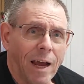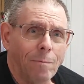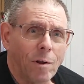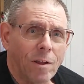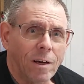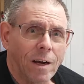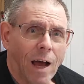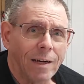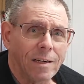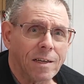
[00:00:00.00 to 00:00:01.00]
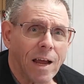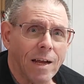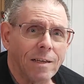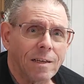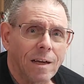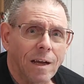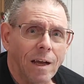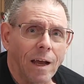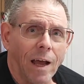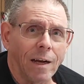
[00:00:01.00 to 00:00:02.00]
came to the United States,
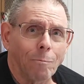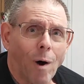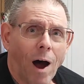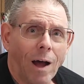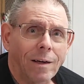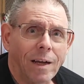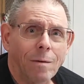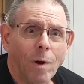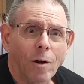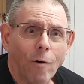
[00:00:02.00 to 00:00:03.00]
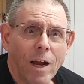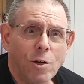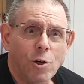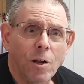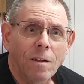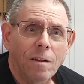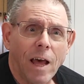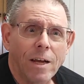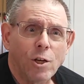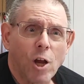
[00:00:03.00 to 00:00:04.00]
and upon immigration,
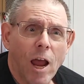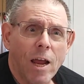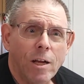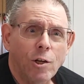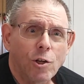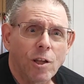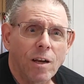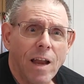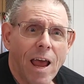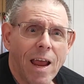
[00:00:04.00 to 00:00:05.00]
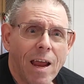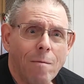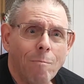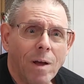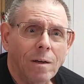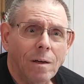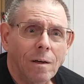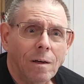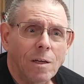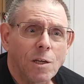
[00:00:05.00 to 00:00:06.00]
they changed the name
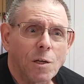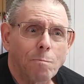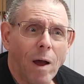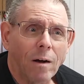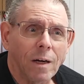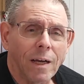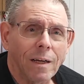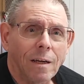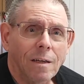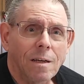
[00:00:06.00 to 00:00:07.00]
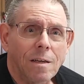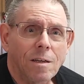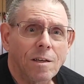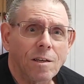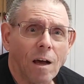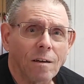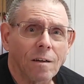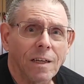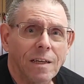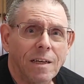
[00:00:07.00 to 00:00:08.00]
spelling
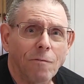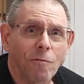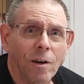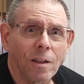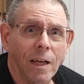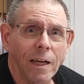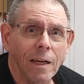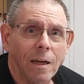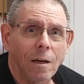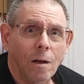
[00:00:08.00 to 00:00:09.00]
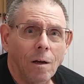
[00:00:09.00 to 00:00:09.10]
subtly differently.